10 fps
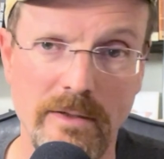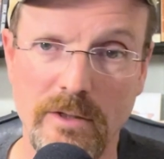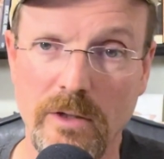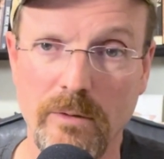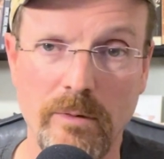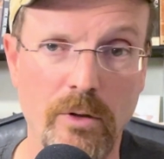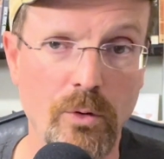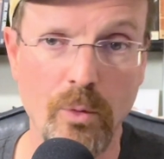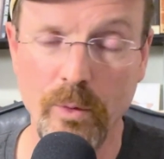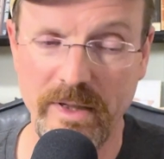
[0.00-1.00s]
a
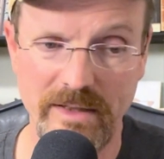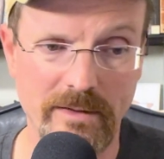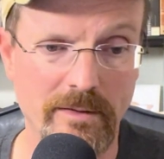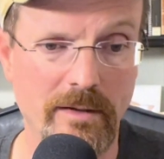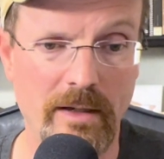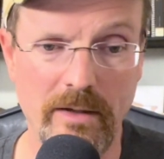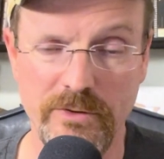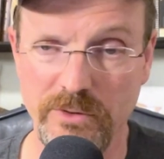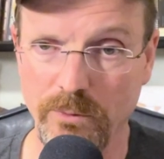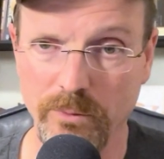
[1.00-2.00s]
loin, a
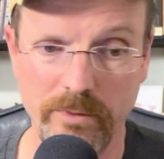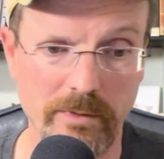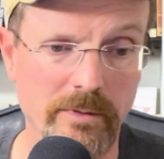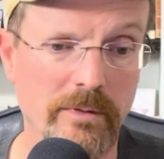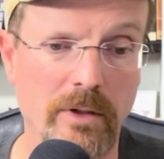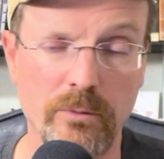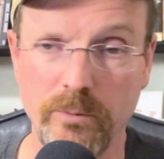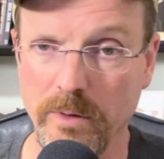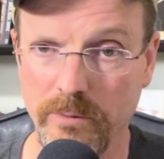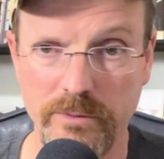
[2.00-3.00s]
shoulder, a
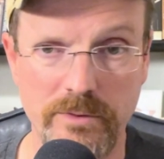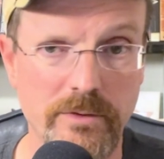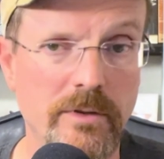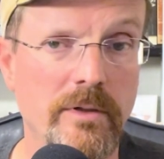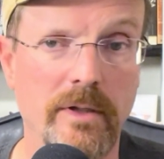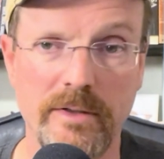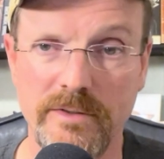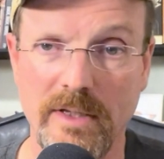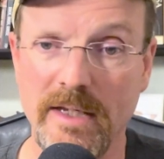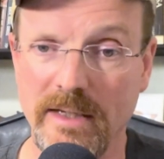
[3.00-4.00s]
roast, a
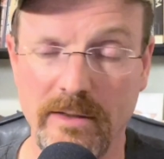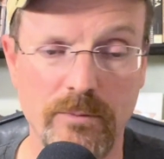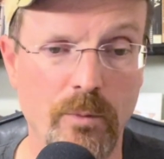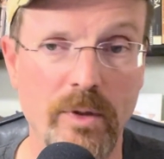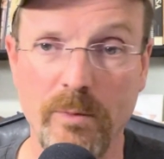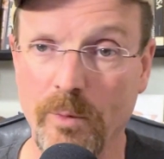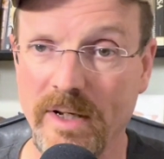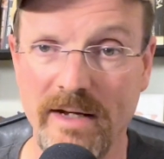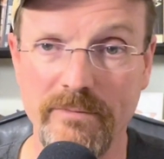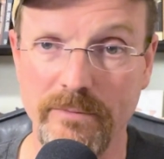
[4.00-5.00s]
steak,
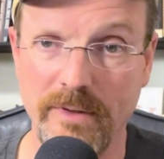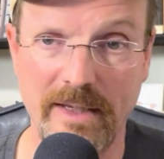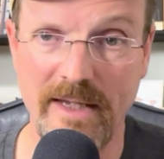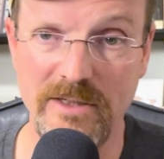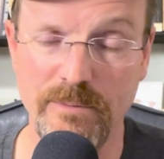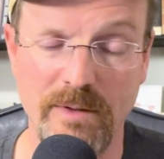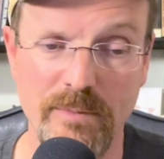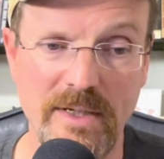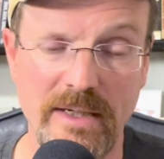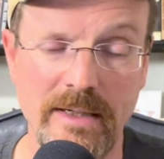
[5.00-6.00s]
whatever the case may
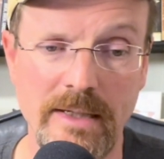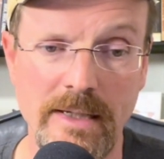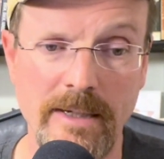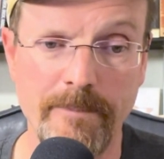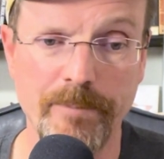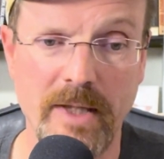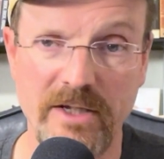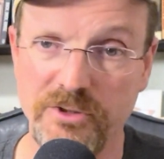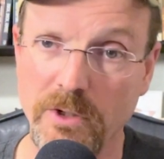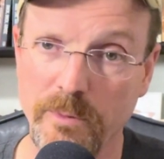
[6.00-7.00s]
be. I
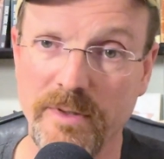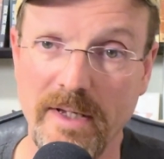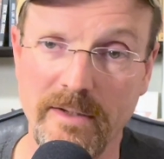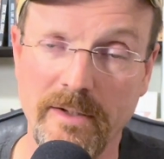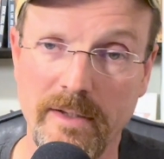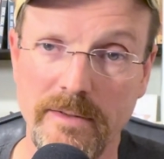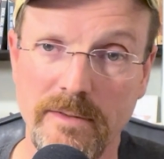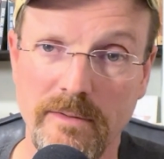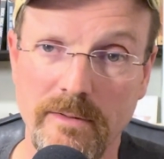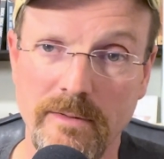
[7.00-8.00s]
start with that cut,
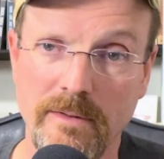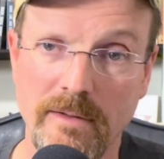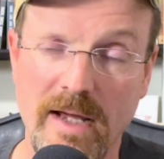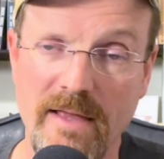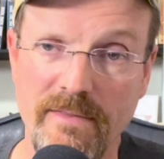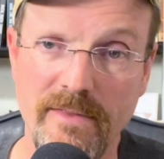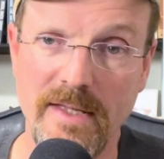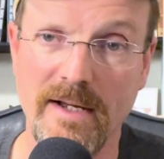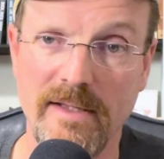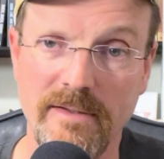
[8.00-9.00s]
and
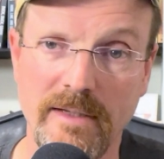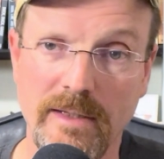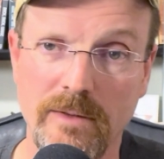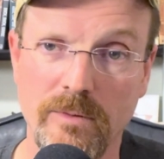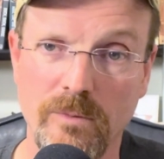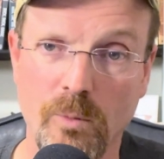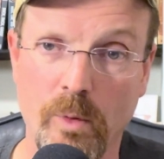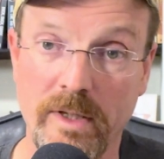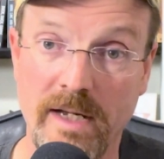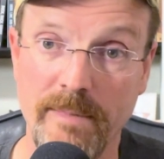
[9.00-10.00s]
then I think,
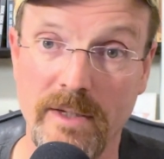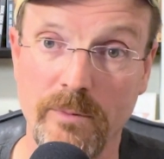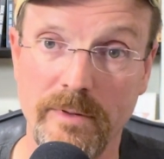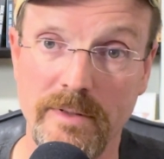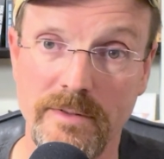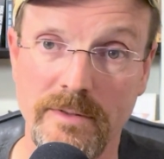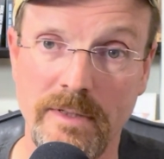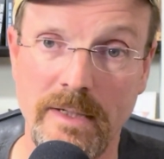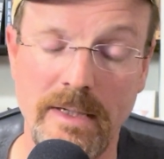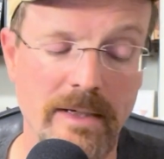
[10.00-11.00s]
what can I make with this?
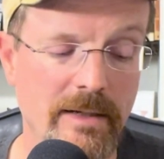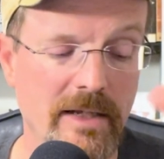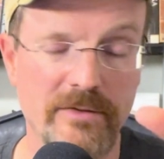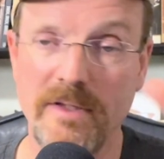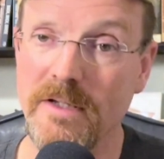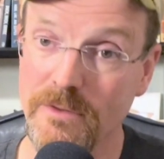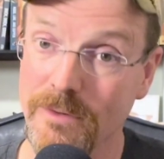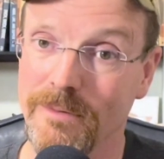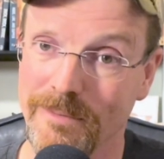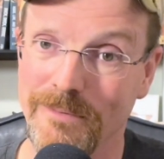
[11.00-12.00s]
And
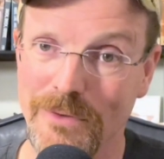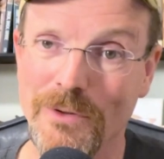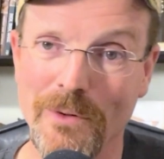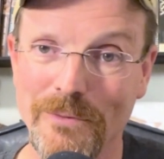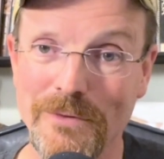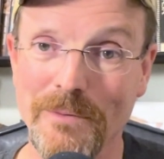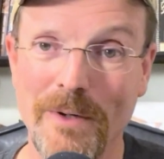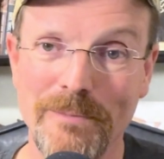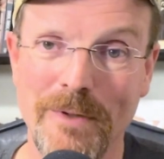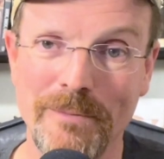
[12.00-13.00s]
then you go to the
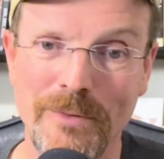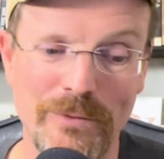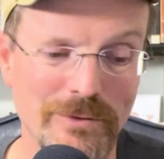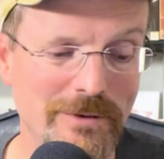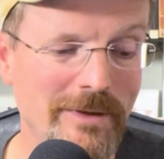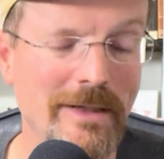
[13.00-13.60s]
Buck Moose,